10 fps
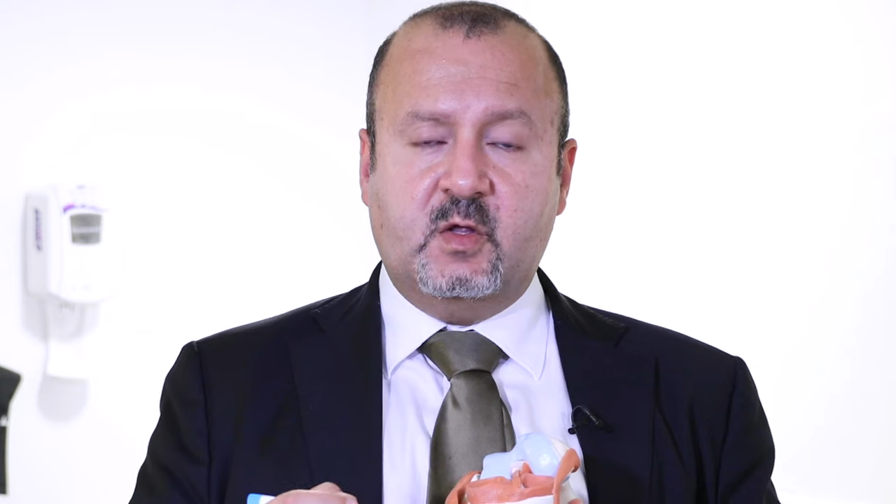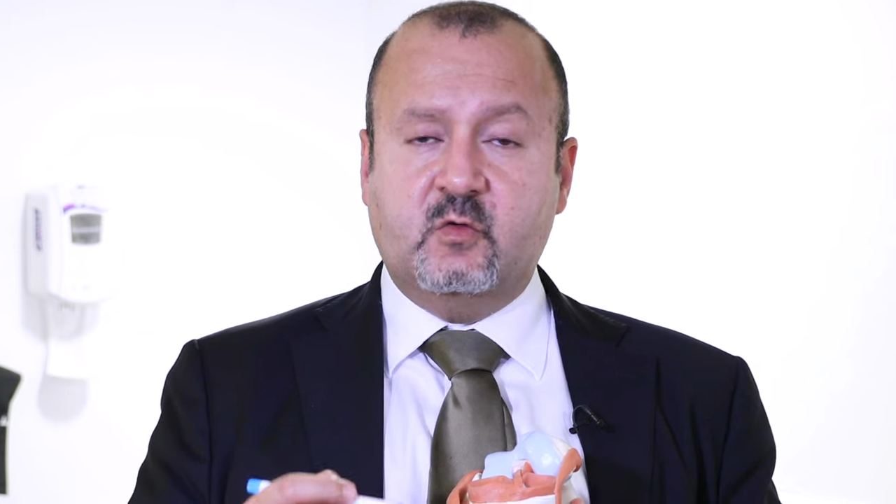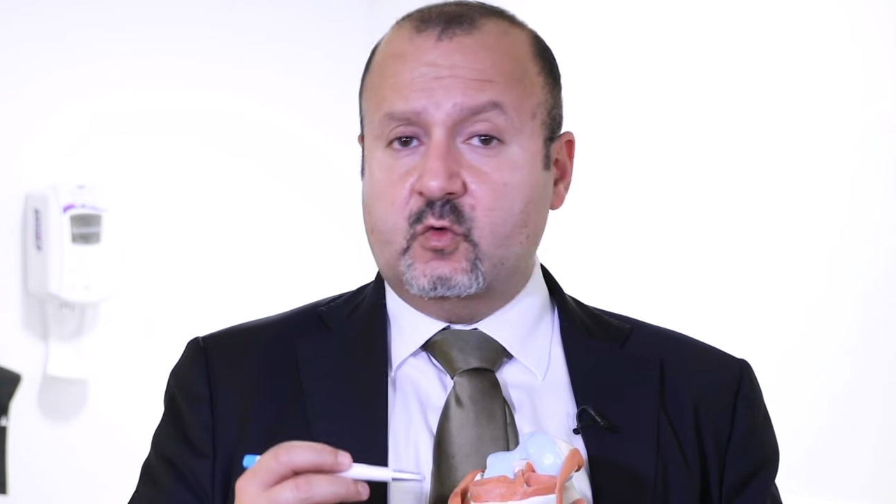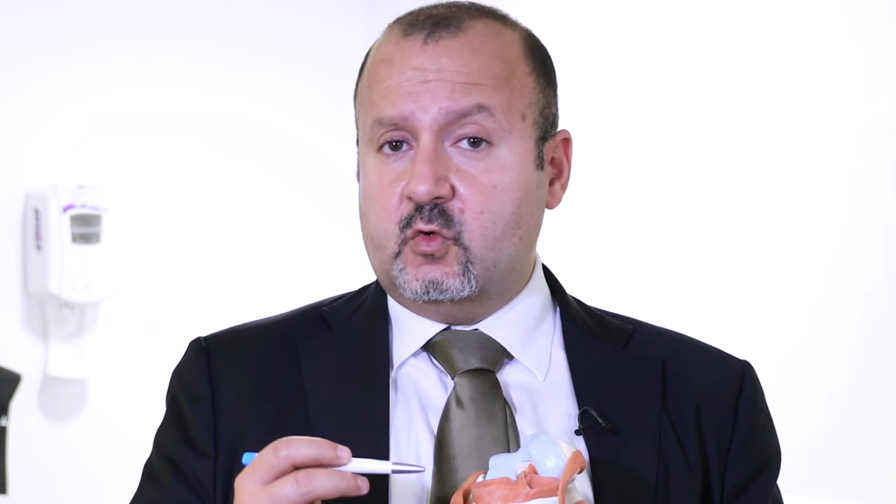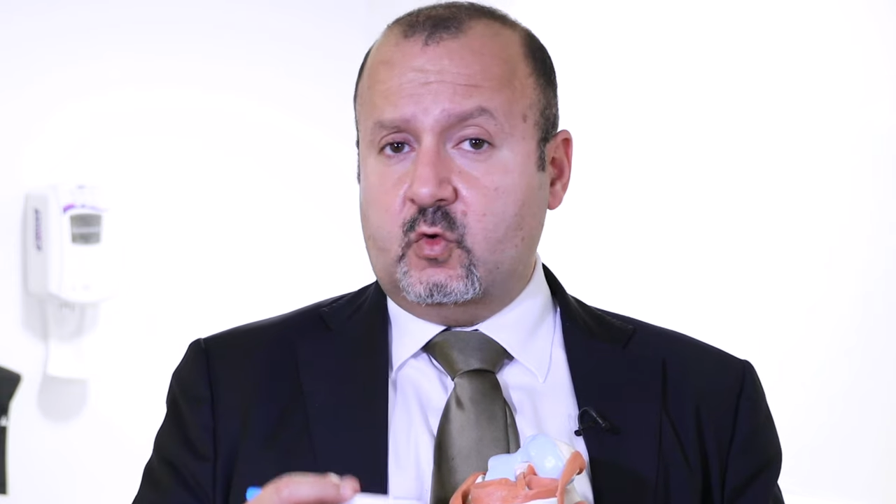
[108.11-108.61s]

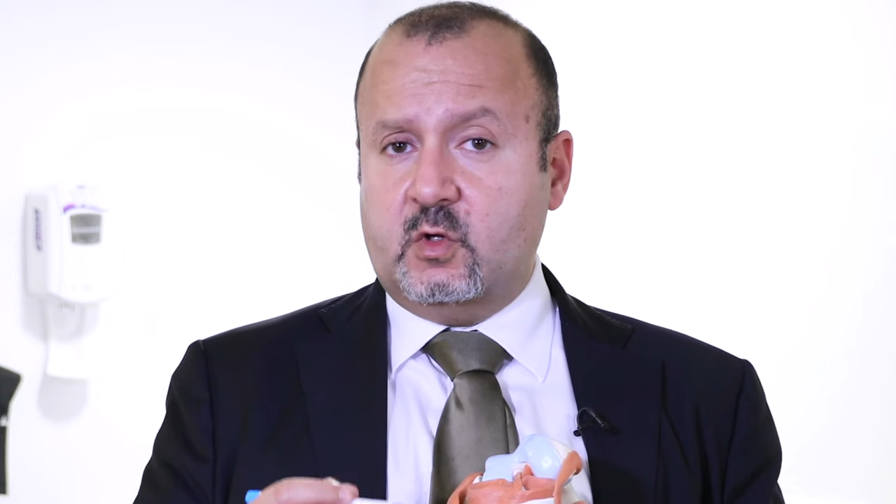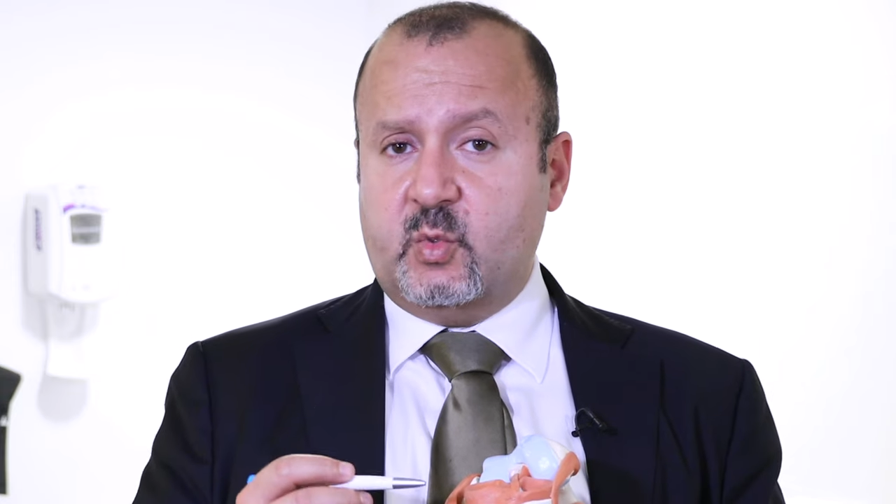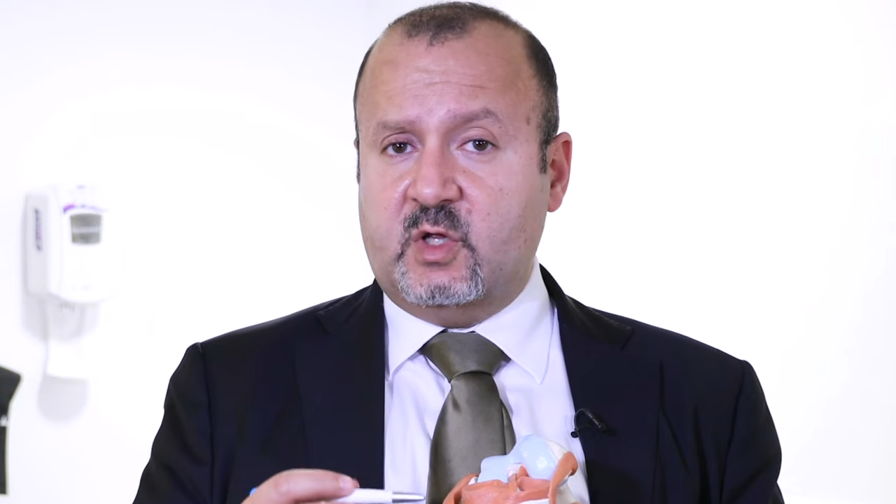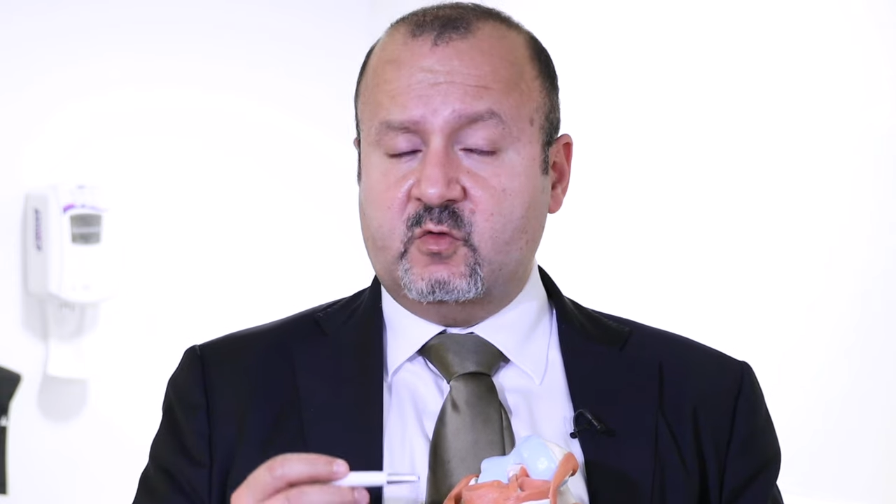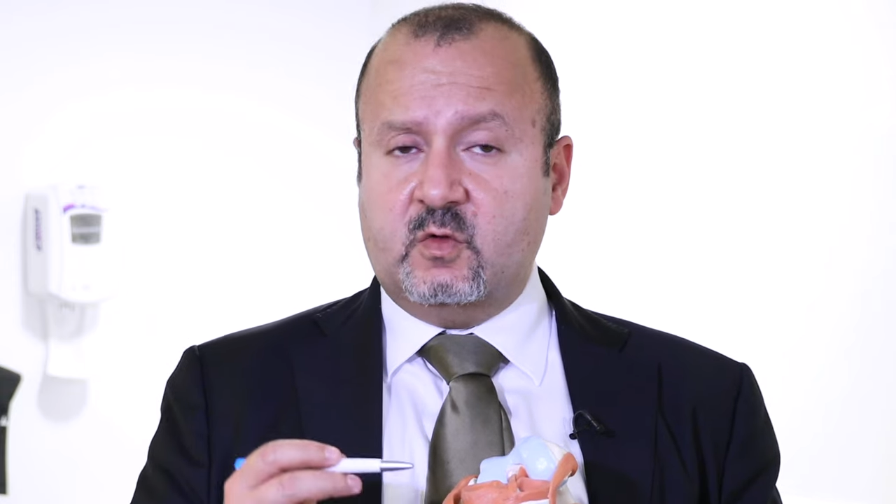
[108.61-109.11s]
So it all
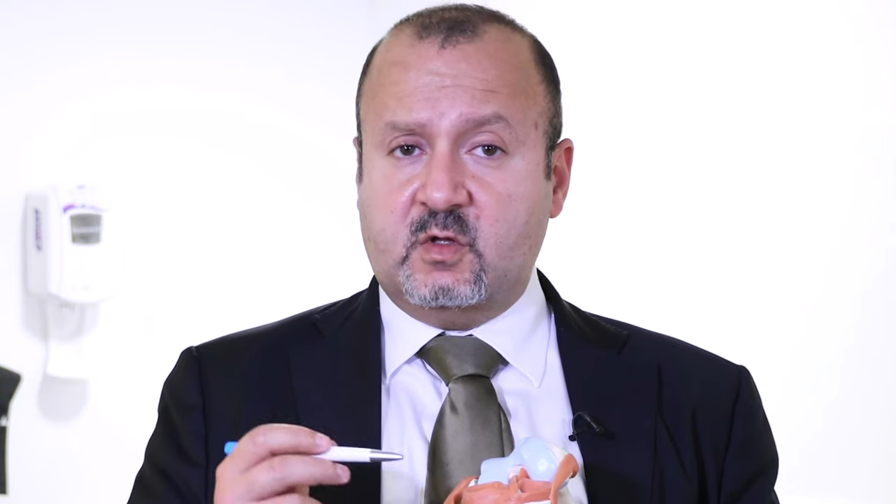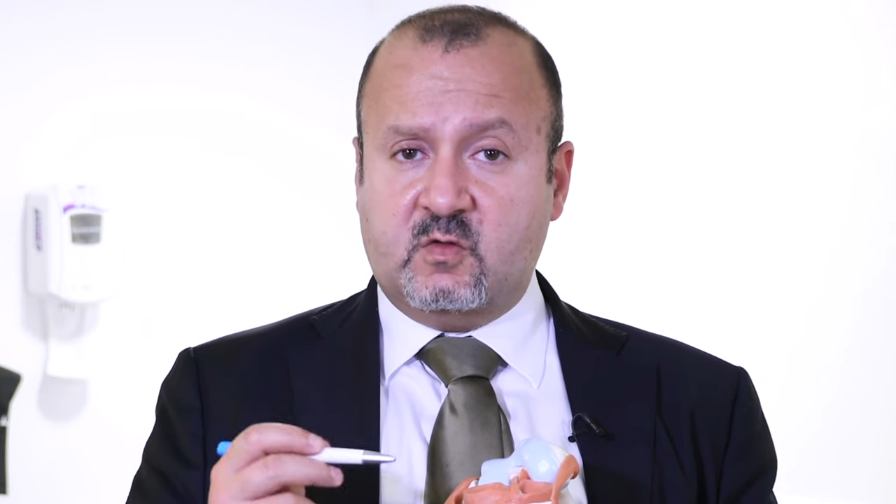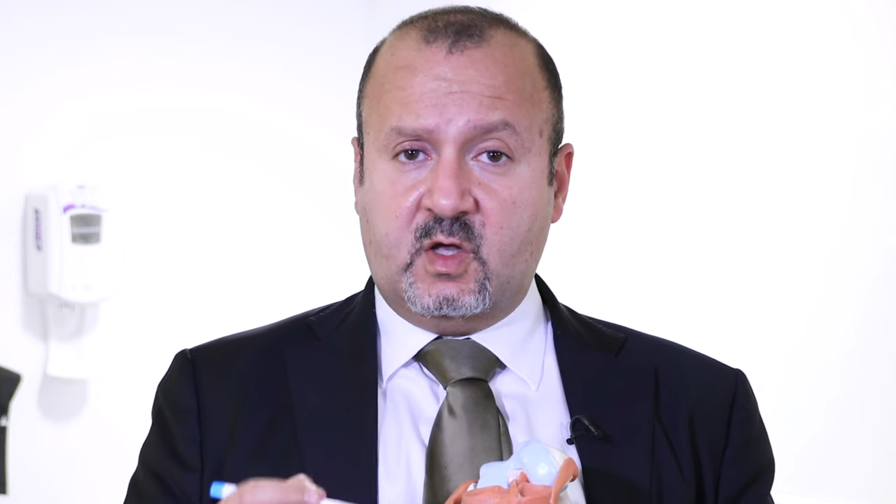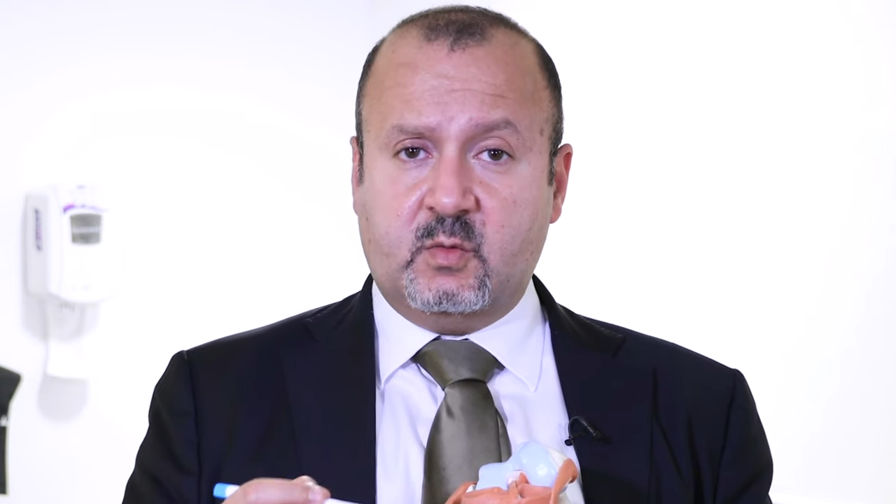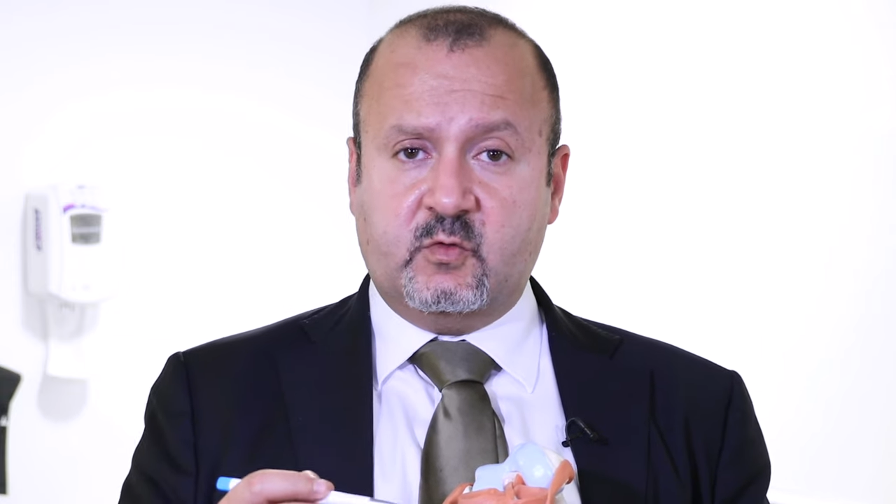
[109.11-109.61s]
depends on the
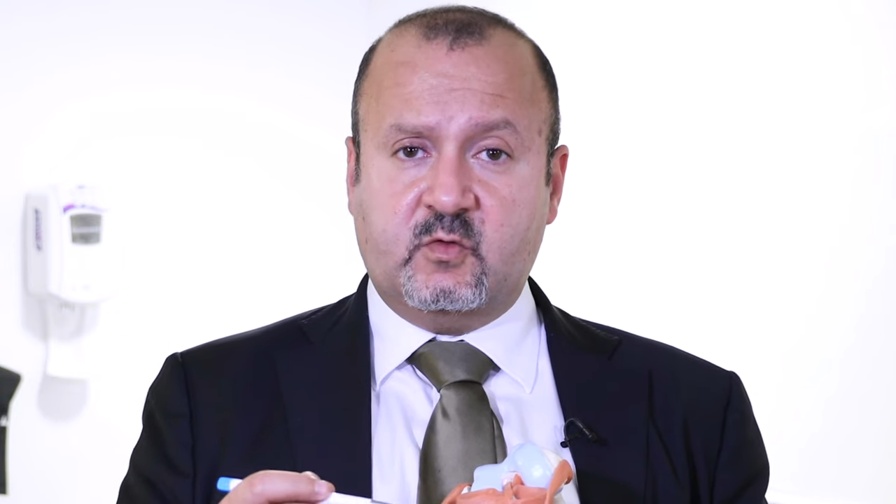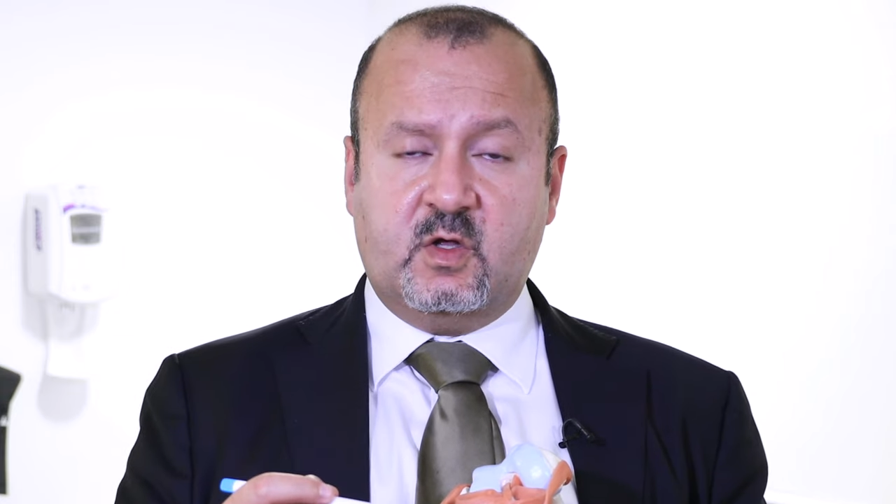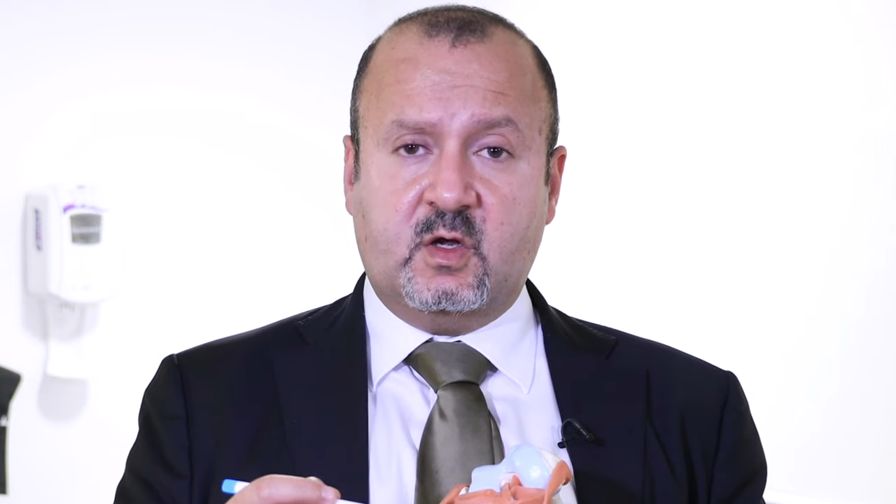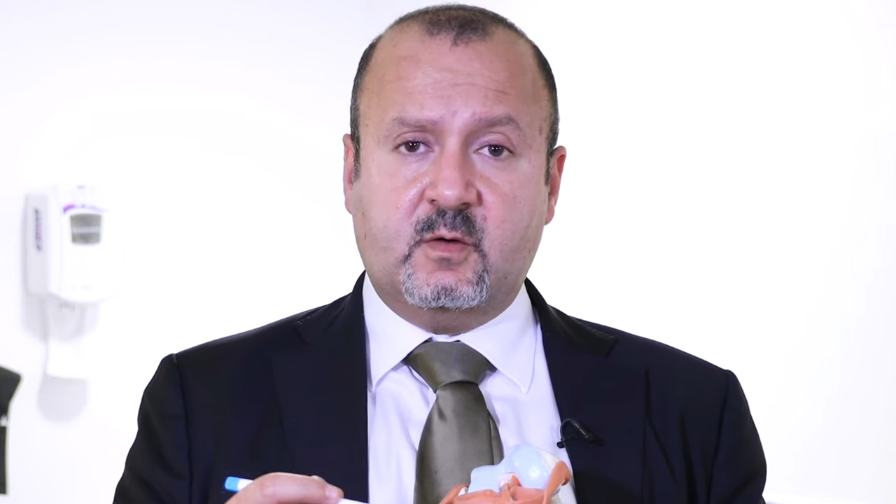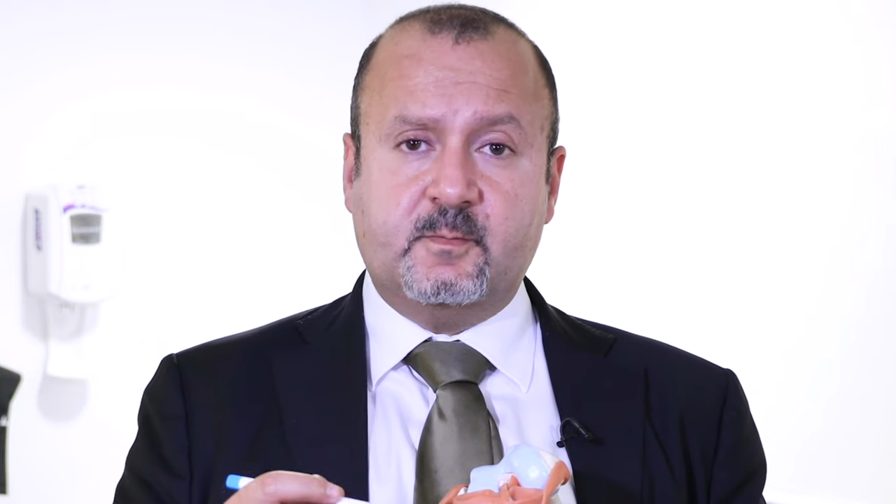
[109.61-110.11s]
type of
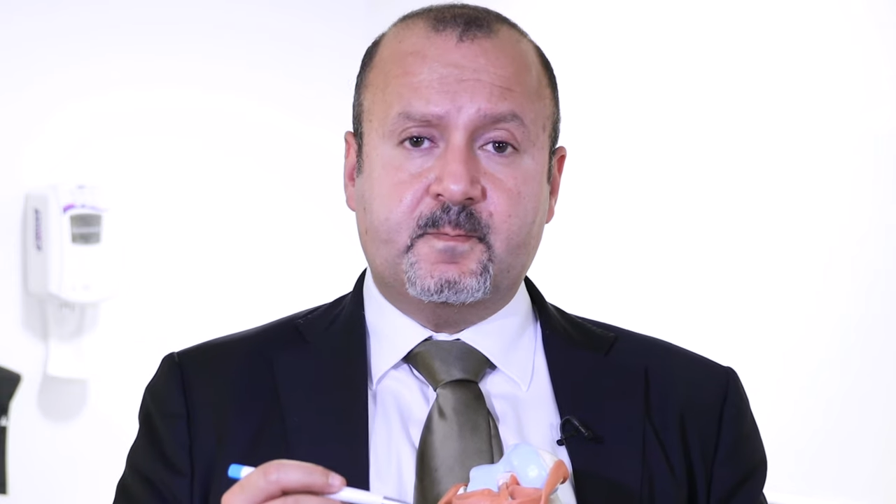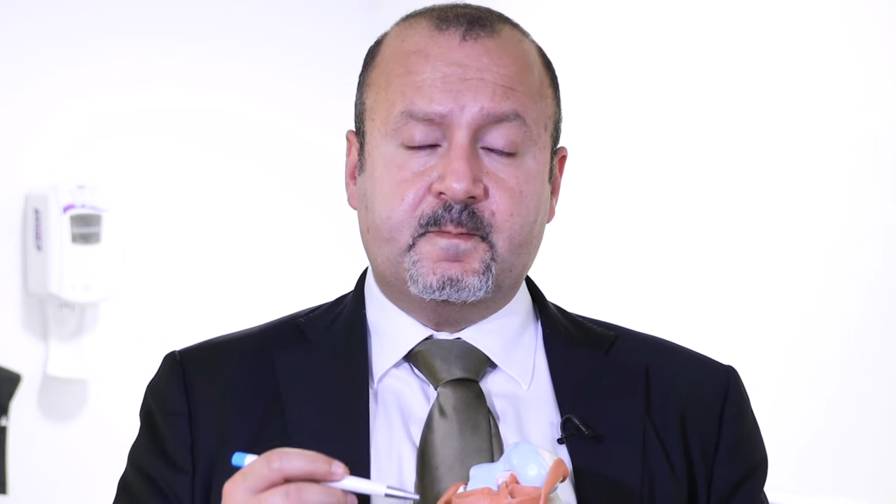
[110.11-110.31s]
tear,